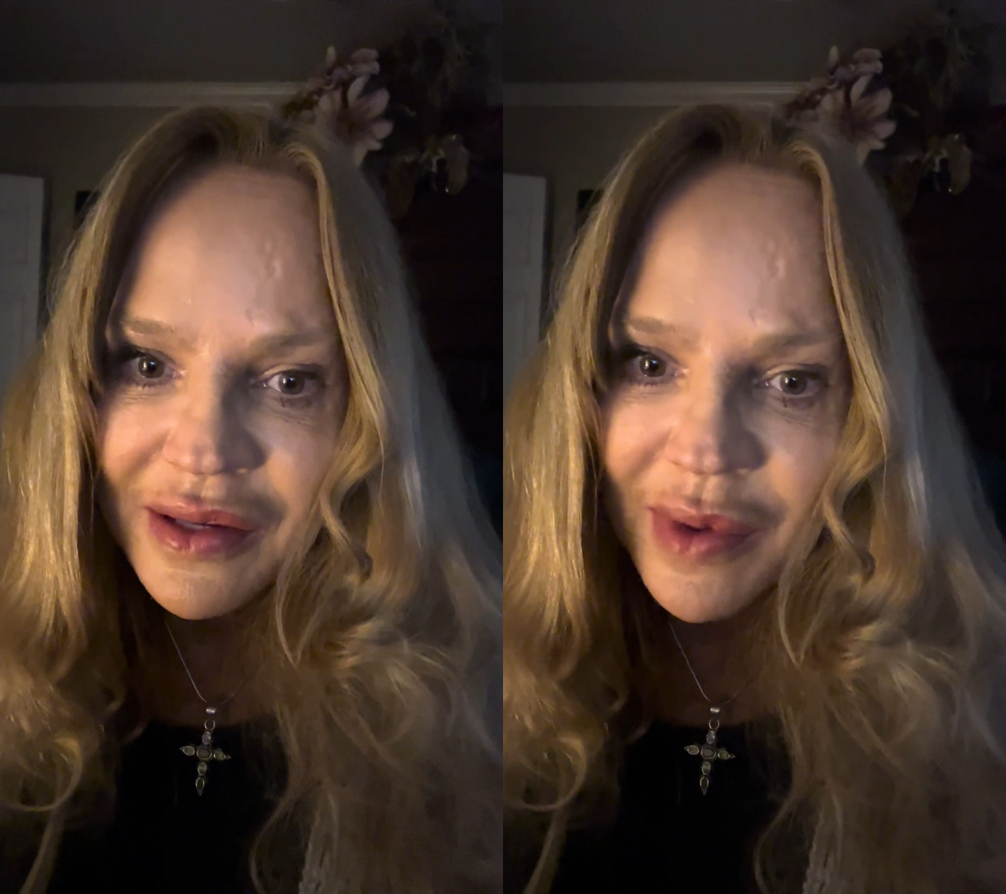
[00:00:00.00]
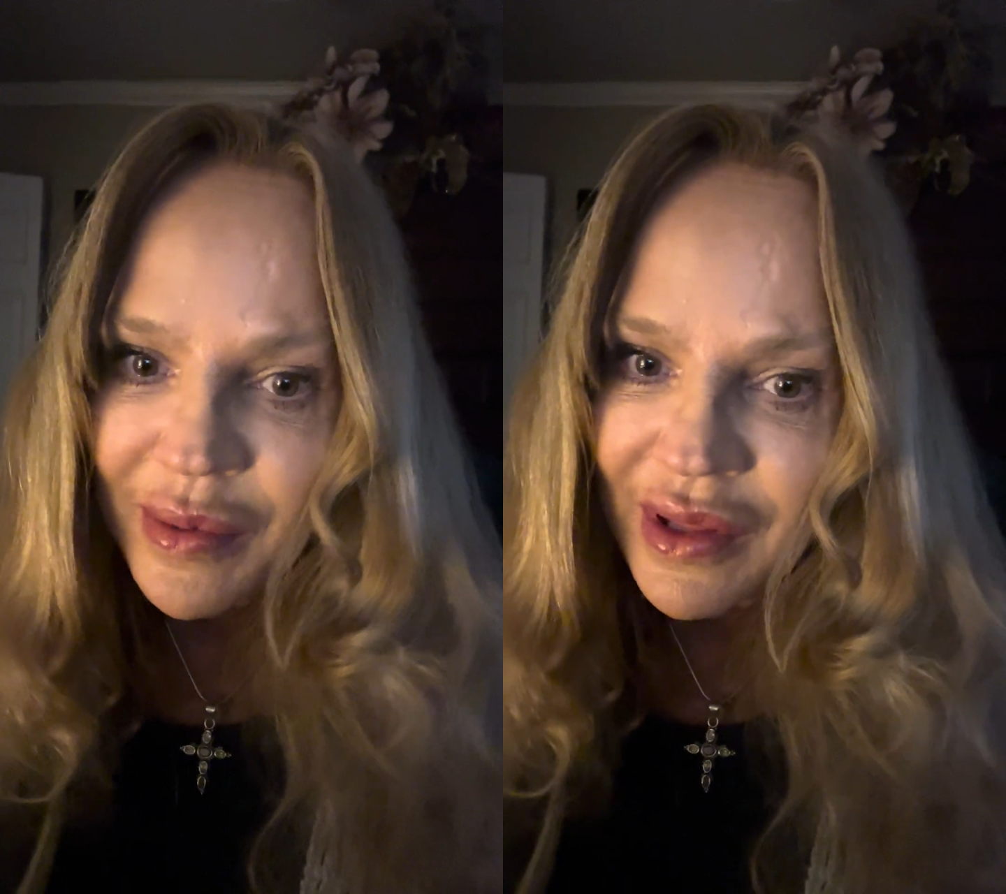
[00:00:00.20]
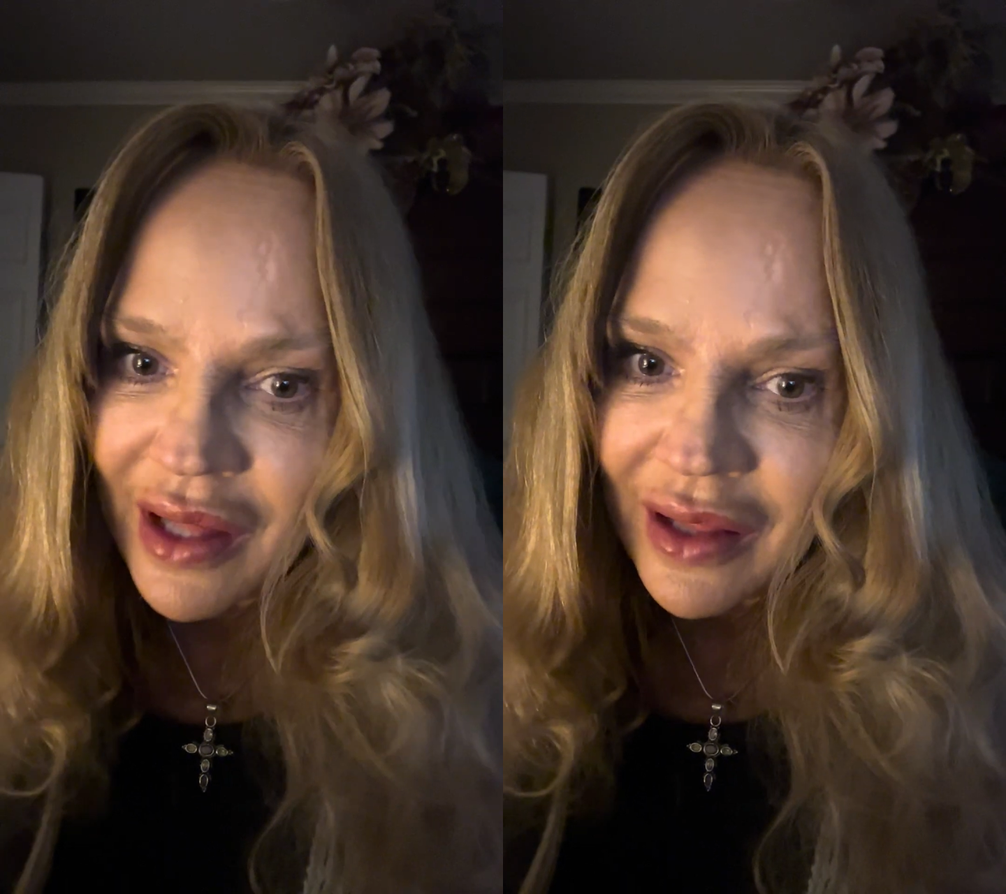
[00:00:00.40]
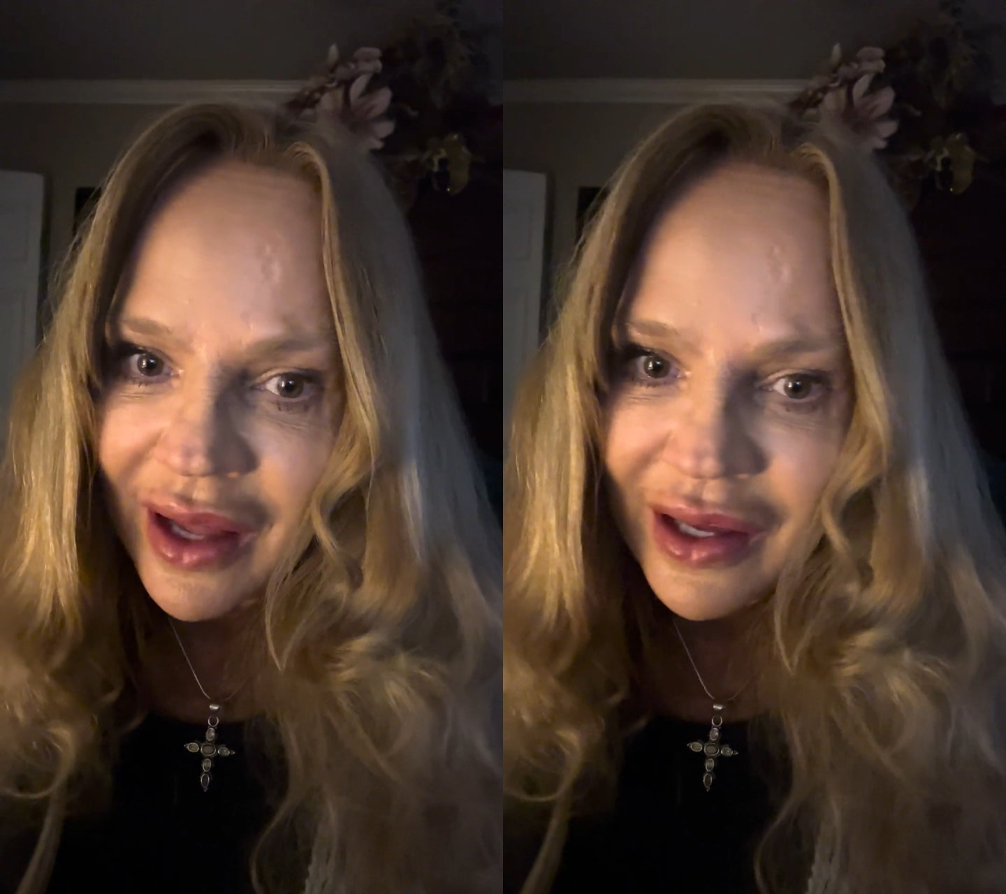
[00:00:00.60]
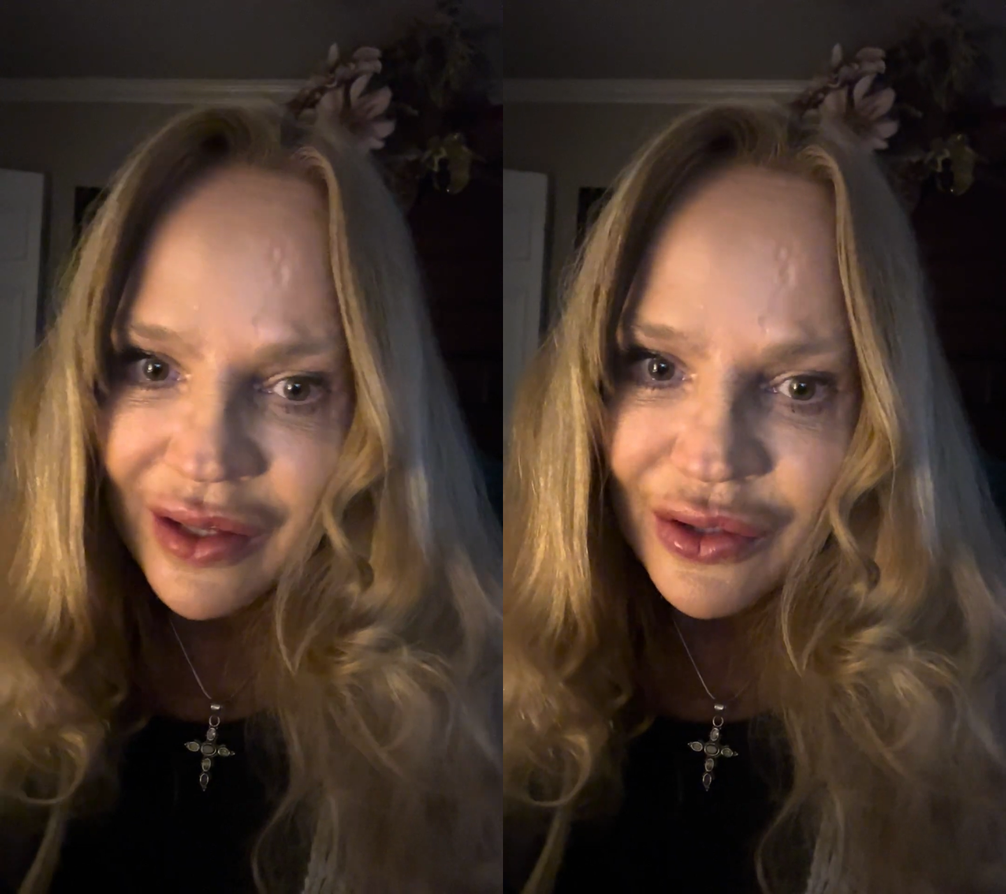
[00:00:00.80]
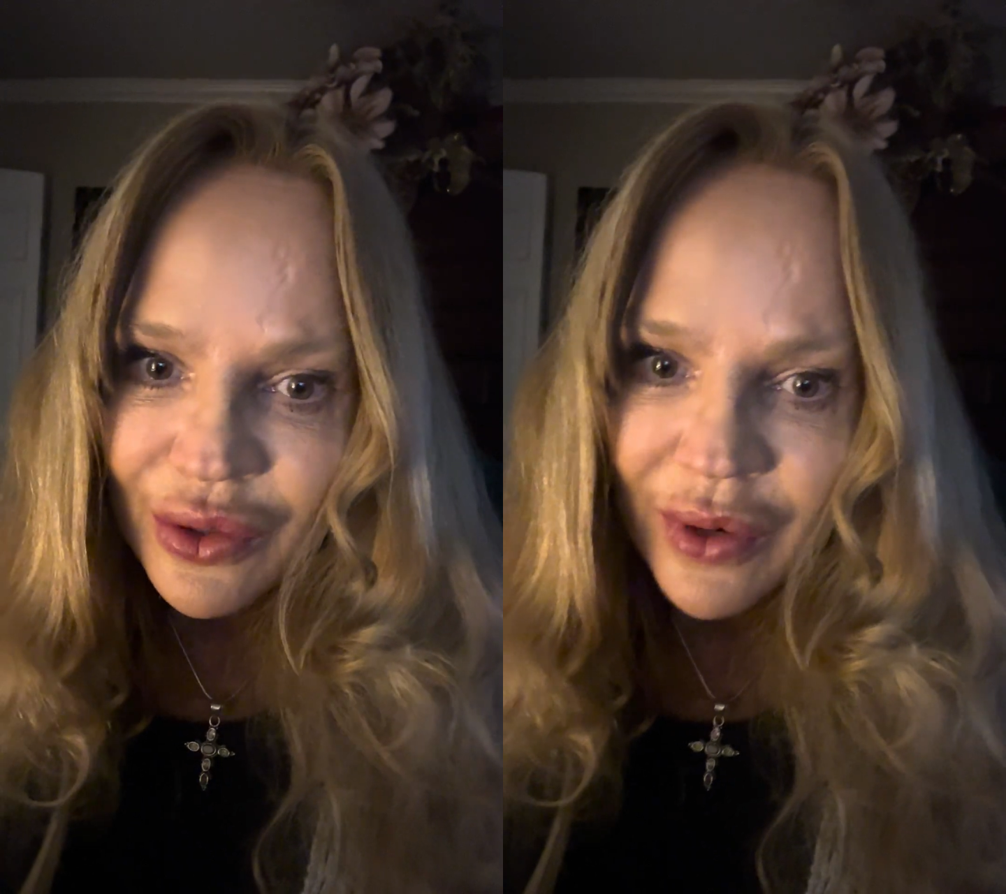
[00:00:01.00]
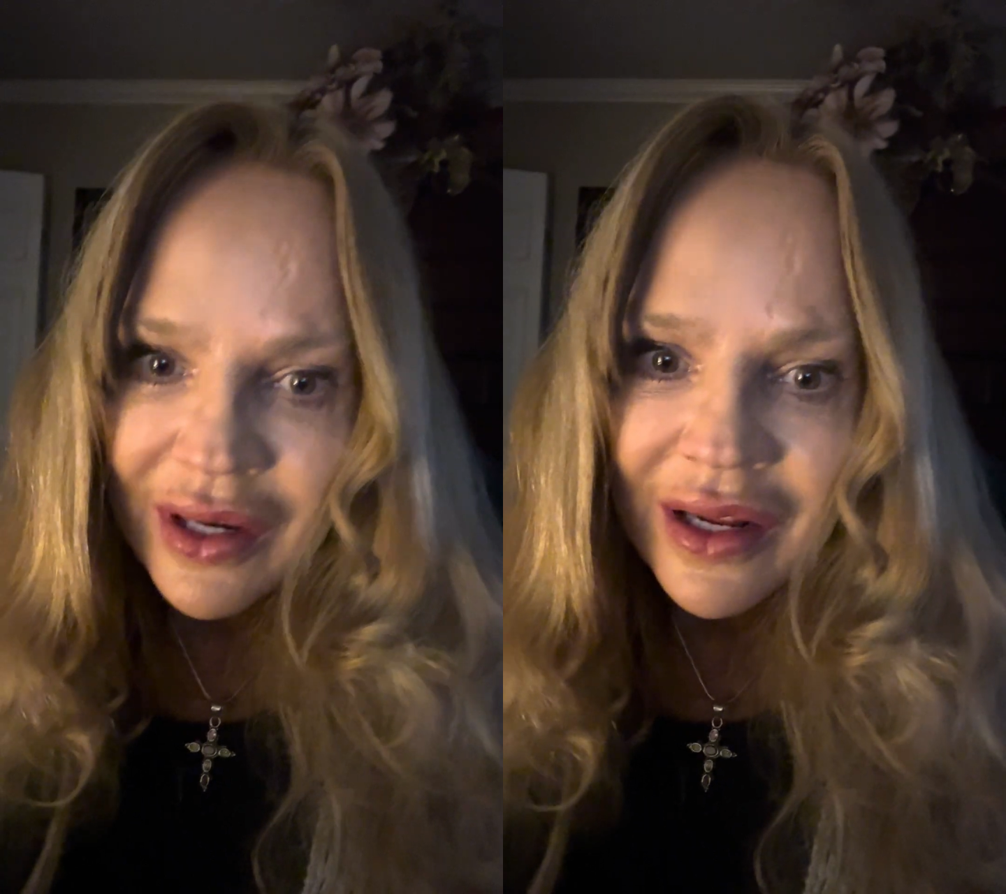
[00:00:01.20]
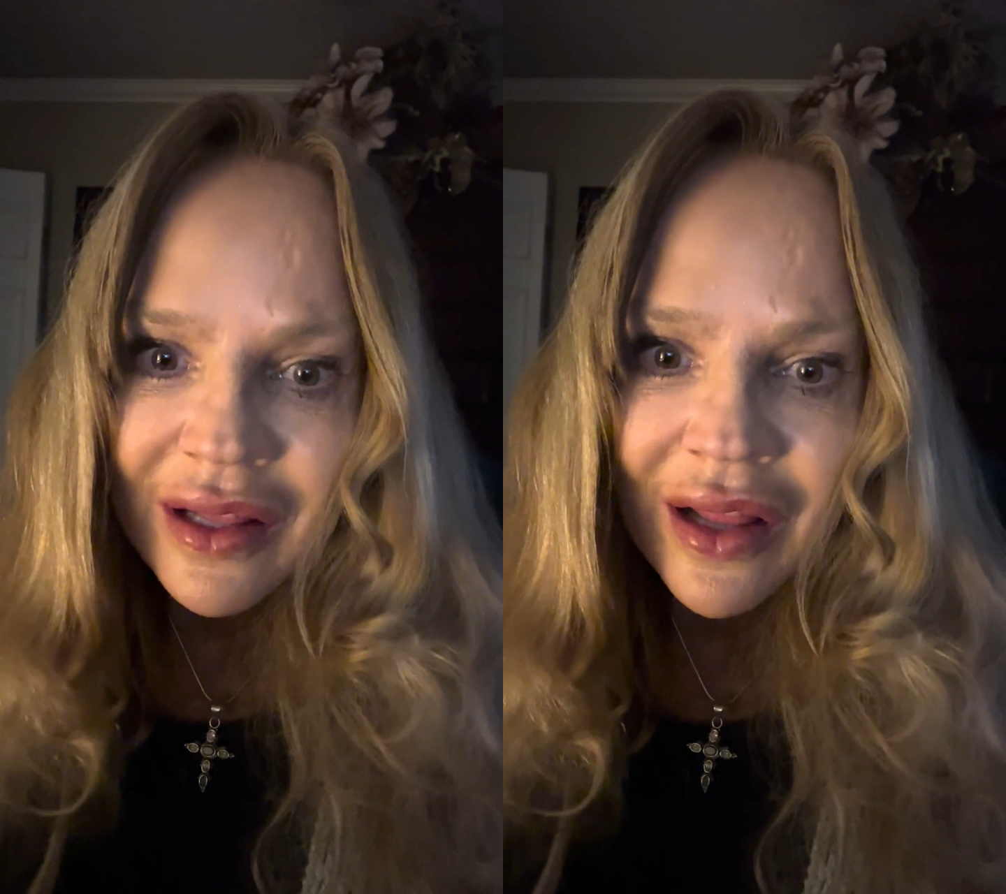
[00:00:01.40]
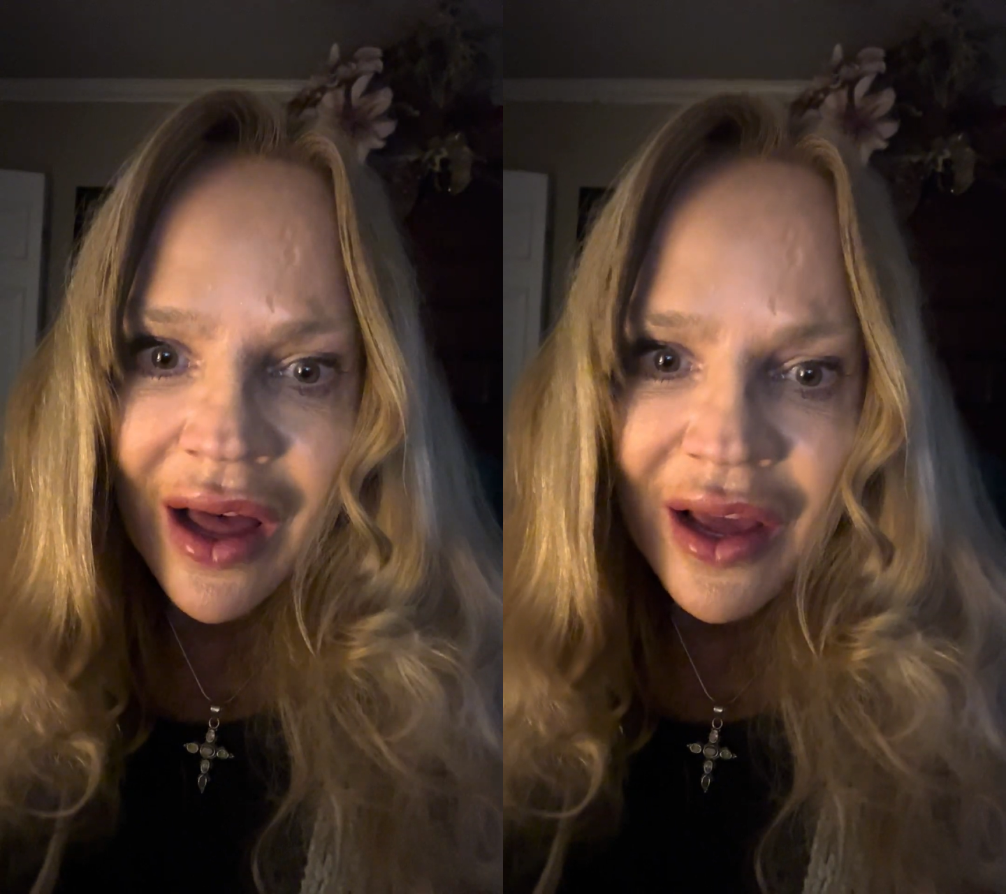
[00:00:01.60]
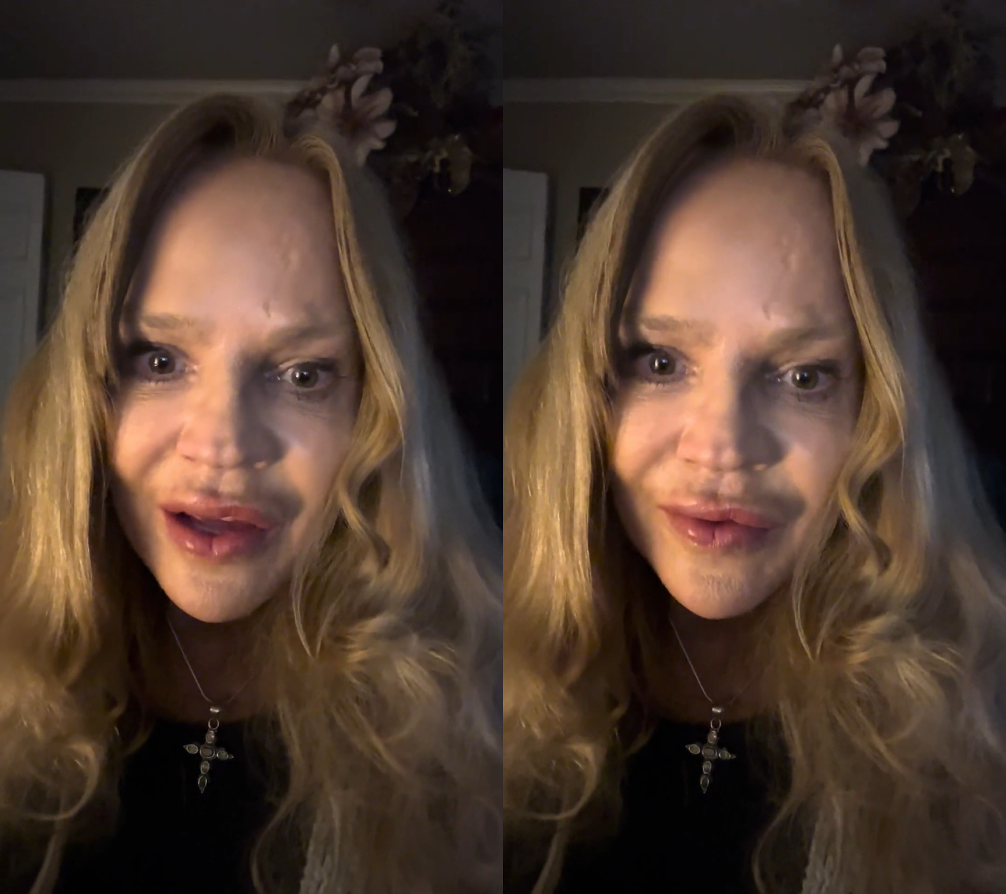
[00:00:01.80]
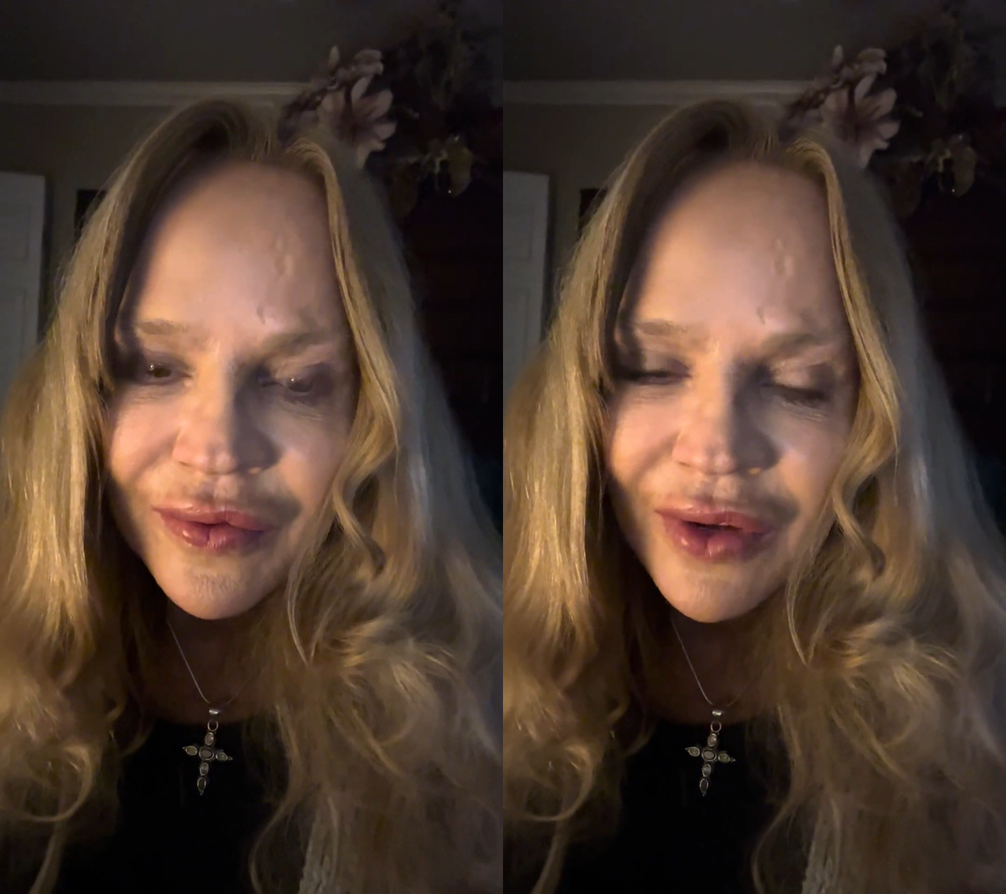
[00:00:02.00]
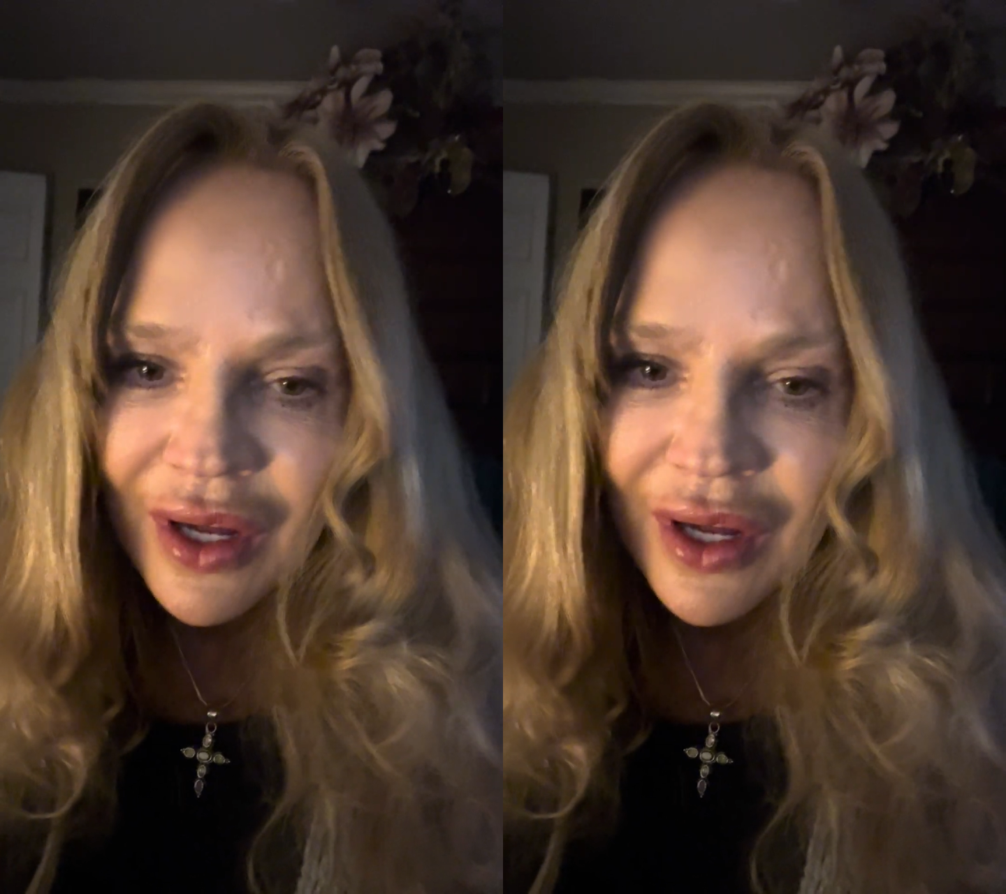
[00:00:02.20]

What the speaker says: maybe they like enjoyed in life.